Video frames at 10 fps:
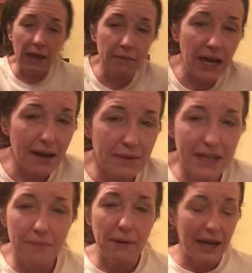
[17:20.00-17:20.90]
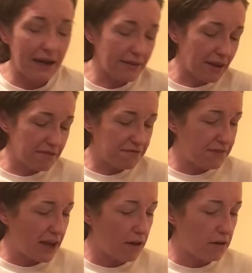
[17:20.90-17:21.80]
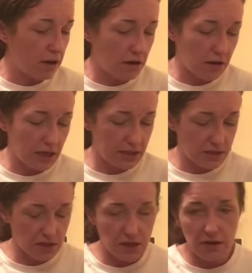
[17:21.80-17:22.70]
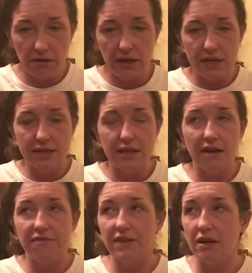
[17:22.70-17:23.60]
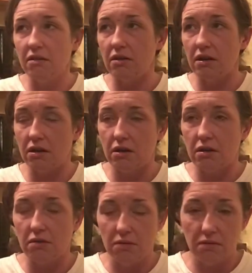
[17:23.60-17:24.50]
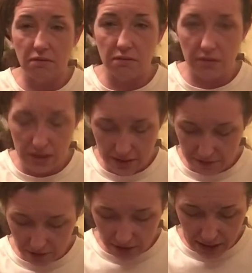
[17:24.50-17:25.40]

mean, I'm an empath. I felt her insecurities. I felt her whatever.